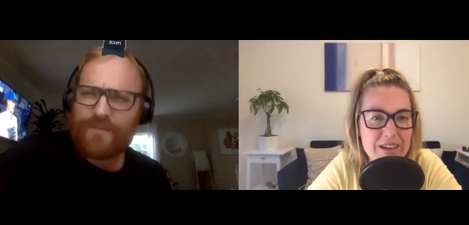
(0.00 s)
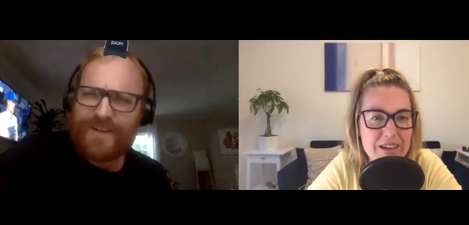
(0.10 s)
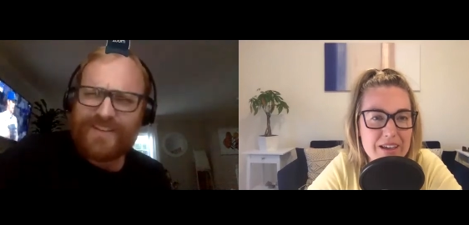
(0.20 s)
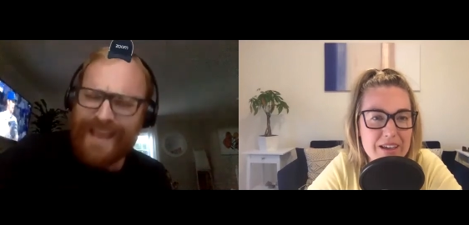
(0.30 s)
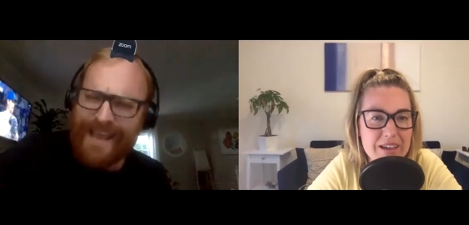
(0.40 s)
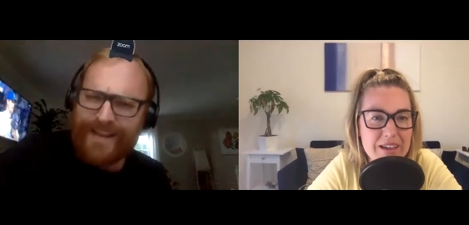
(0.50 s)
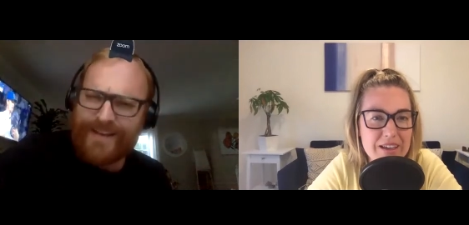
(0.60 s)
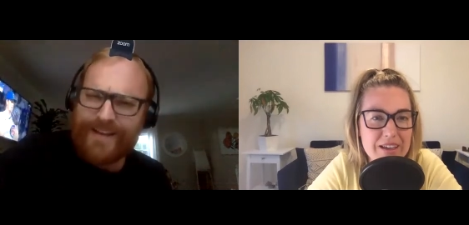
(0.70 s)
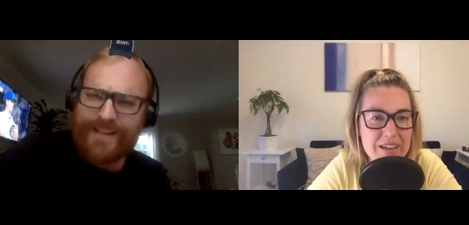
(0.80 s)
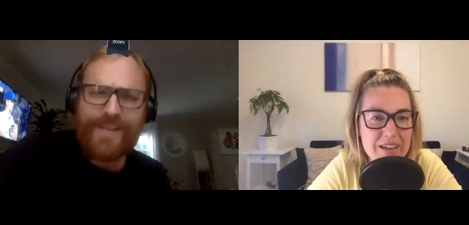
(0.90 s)
Speaker 1: I'd be
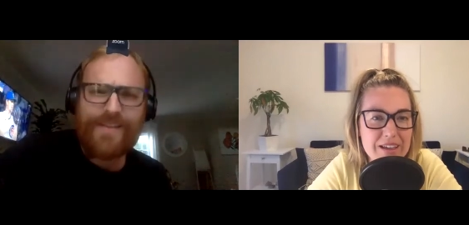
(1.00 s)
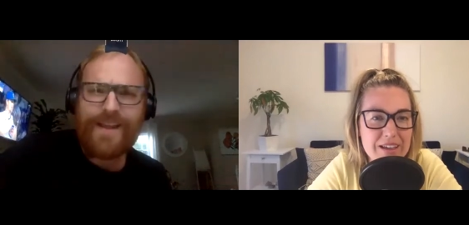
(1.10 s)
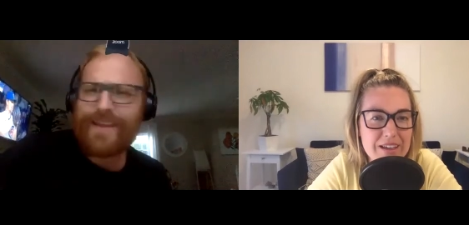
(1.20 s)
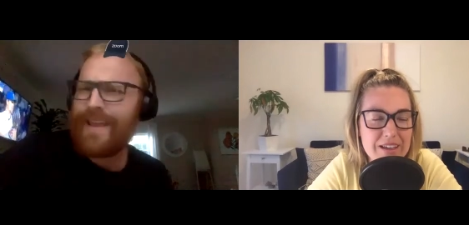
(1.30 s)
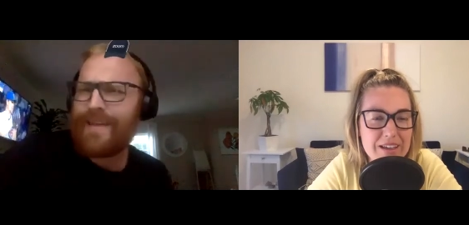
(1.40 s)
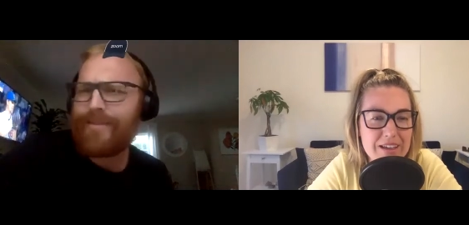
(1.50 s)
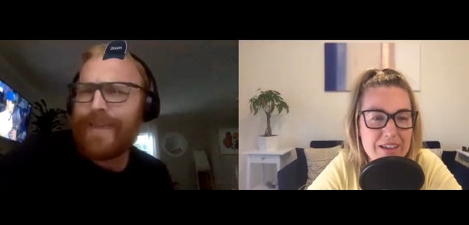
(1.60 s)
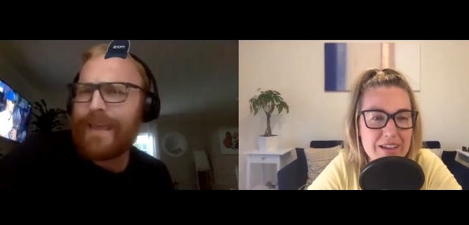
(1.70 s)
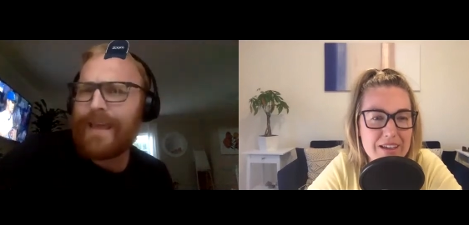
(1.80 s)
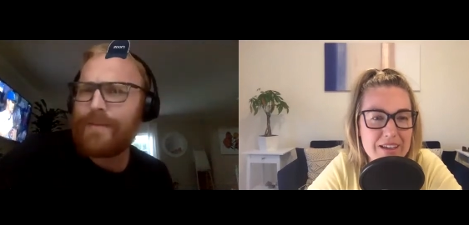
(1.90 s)
dead and then I can't
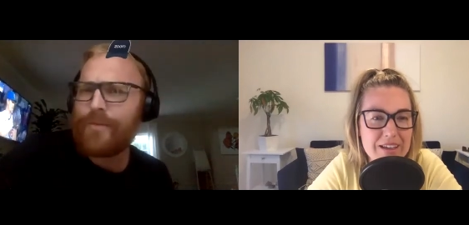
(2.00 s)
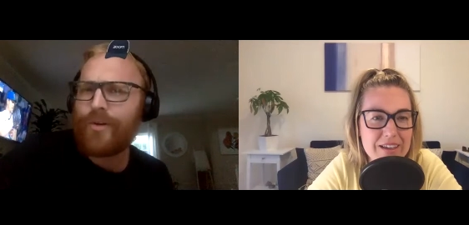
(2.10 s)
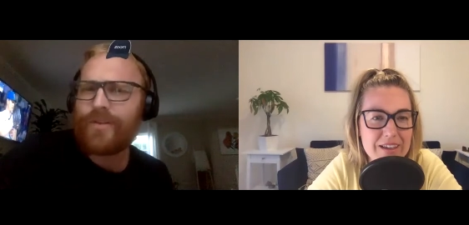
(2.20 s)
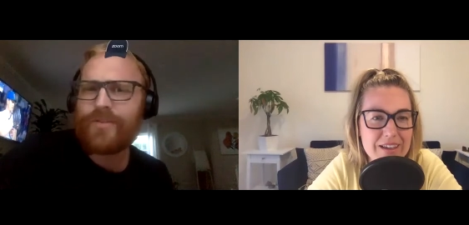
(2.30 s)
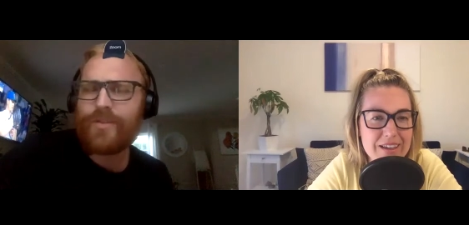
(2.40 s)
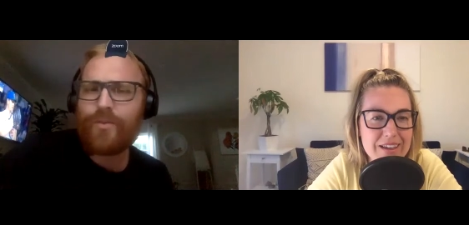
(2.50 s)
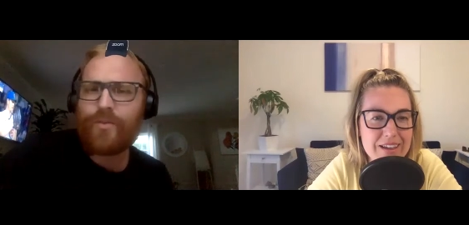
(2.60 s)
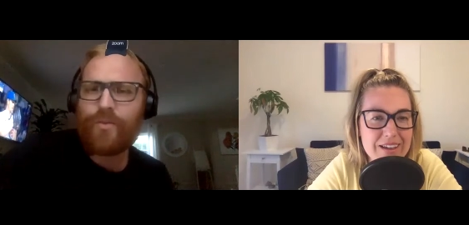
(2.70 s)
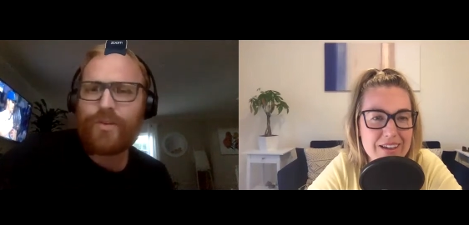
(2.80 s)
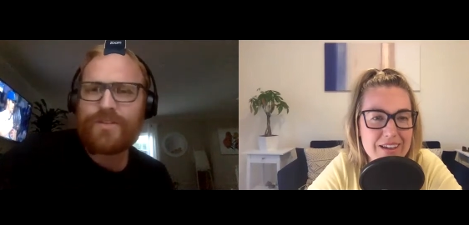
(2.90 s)
think anymore. So
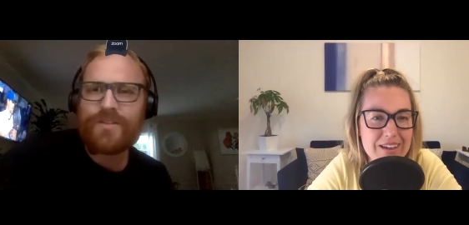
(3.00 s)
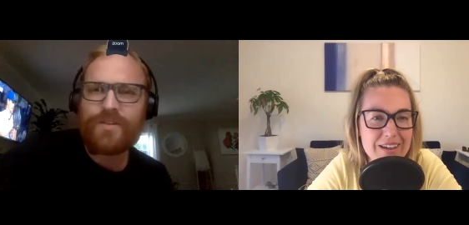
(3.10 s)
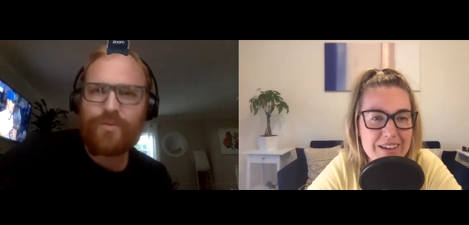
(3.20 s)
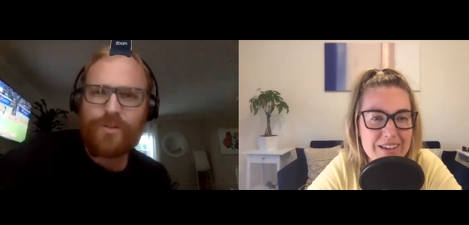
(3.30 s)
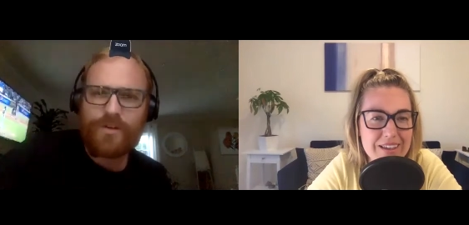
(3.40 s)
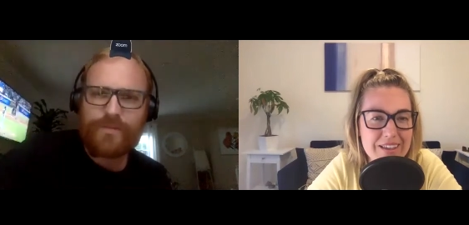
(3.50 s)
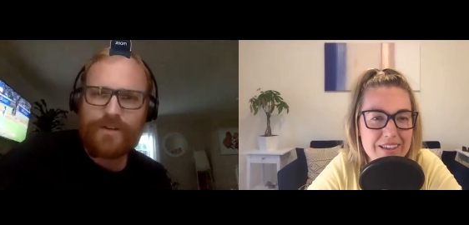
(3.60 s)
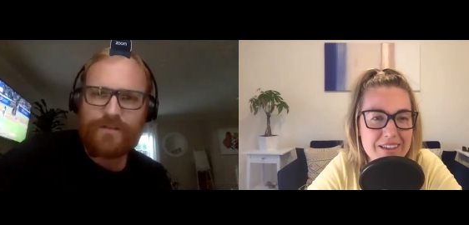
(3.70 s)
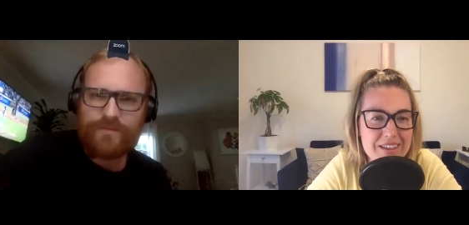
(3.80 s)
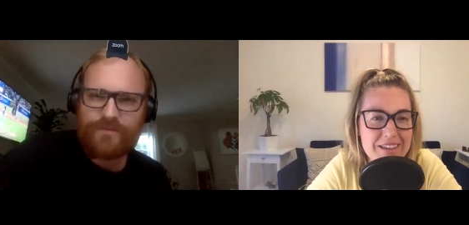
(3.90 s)
what's there to worry
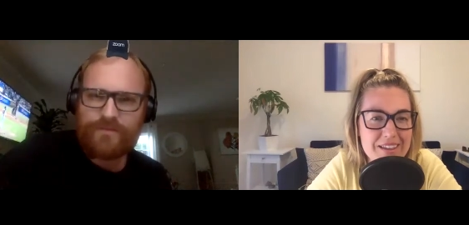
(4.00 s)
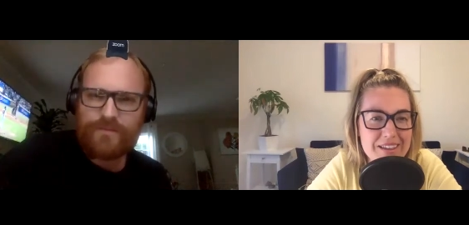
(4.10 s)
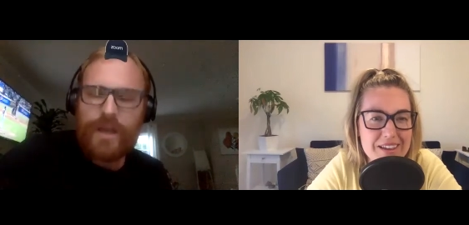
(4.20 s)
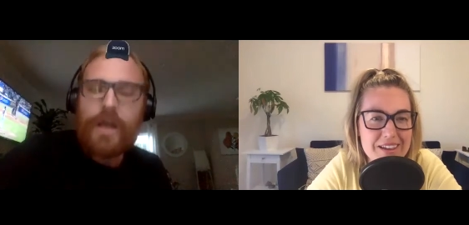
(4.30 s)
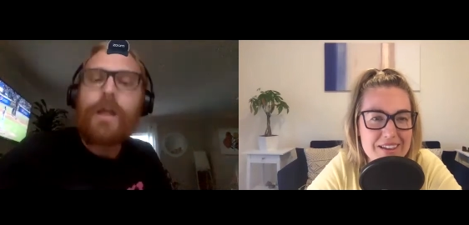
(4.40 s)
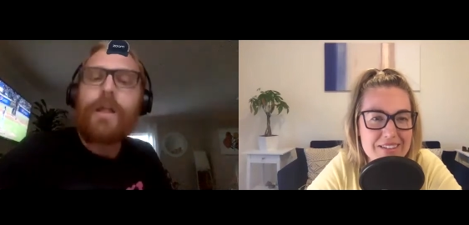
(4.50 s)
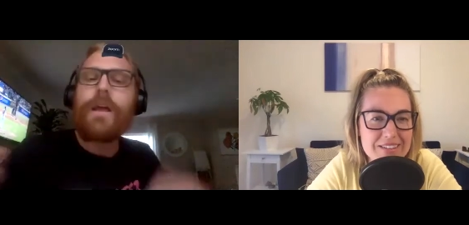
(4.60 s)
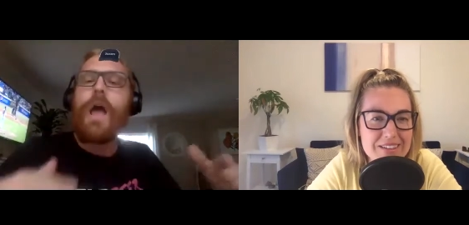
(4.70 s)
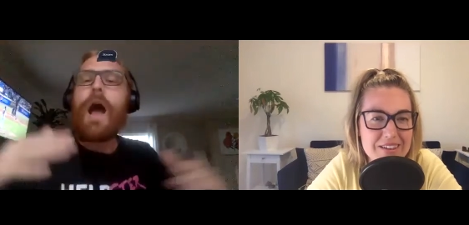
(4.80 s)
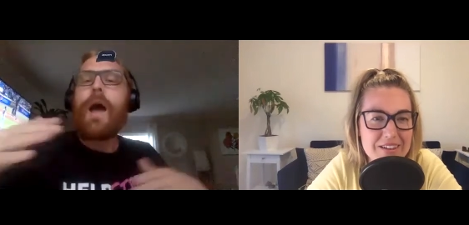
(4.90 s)
about?
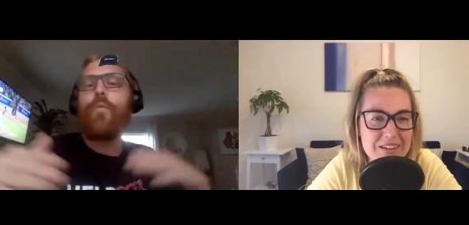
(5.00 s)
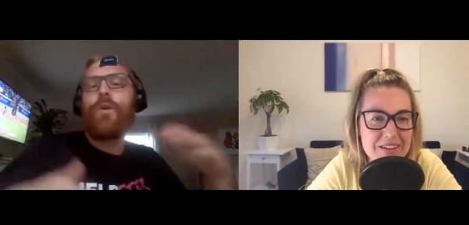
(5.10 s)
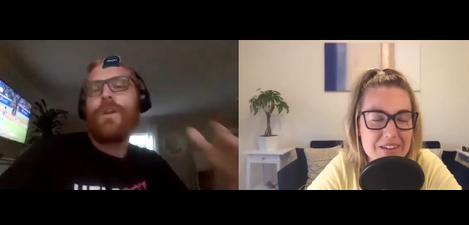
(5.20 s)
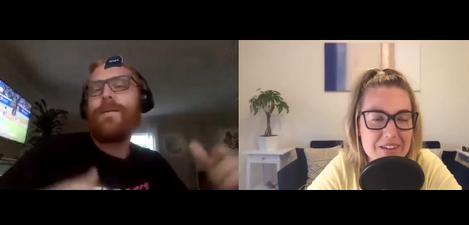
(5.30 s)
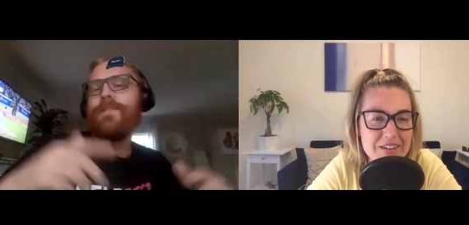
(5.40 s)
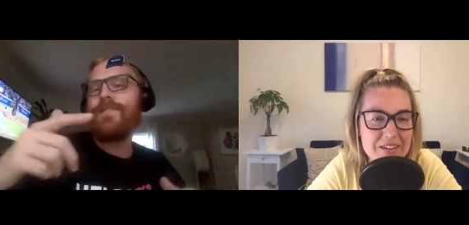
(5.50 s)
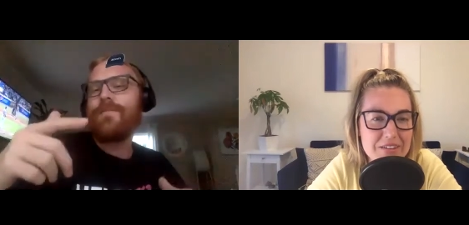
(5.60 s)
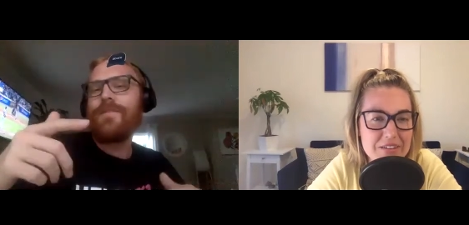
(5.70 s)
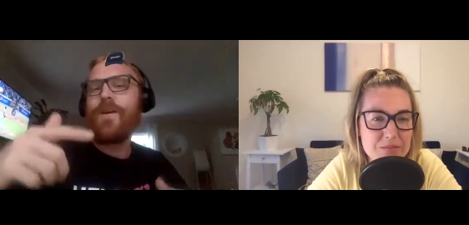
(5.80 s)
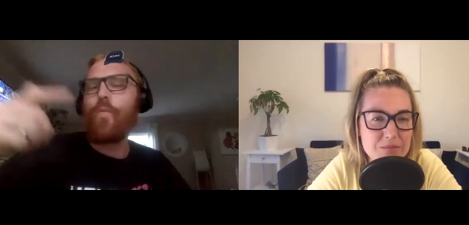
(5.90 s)
Like, I'm worrying about
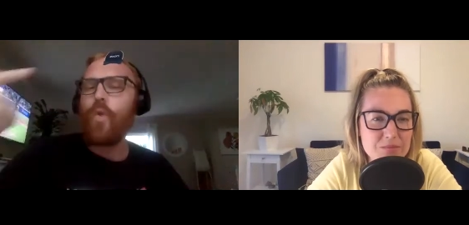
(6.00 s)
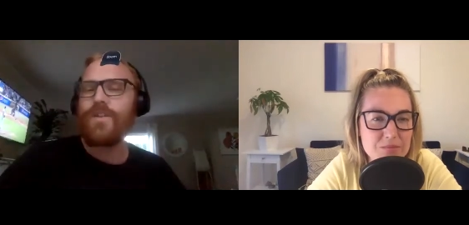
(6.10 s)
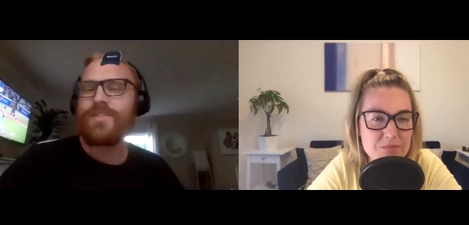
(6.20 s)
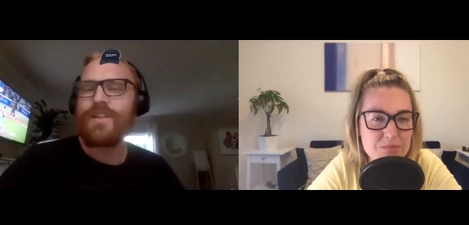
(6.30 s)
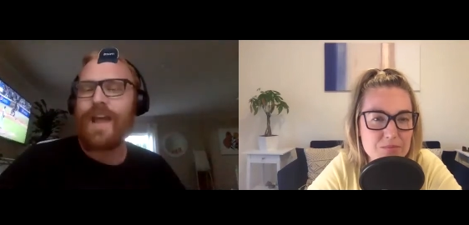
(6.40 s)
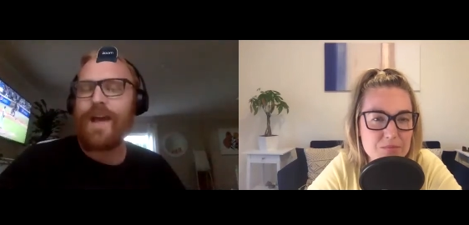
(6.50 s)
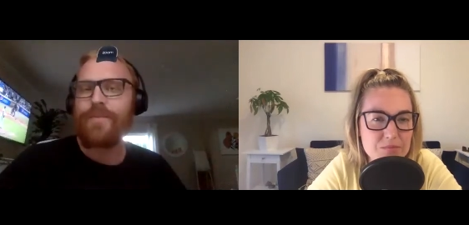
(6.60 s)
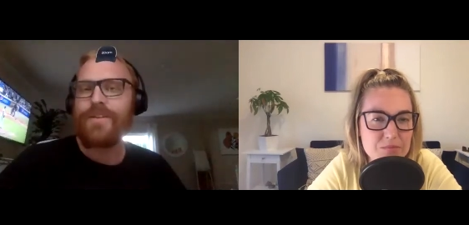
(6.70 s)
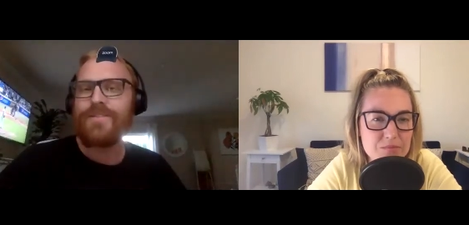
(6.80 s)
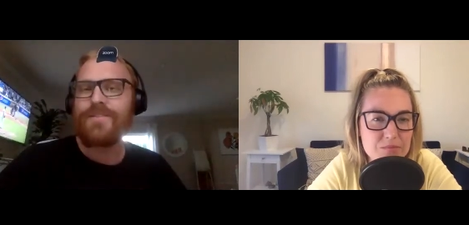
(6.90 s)
something that once it
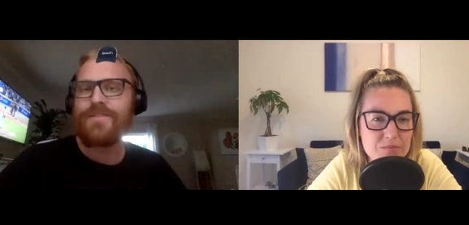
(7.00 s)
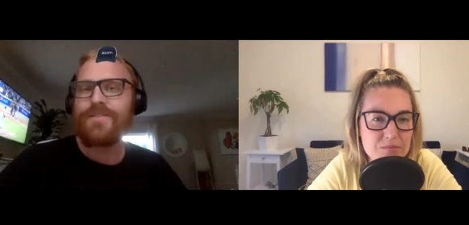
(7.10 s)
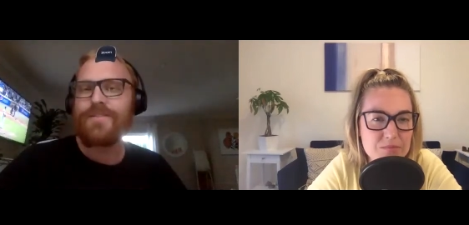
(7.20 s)
happens,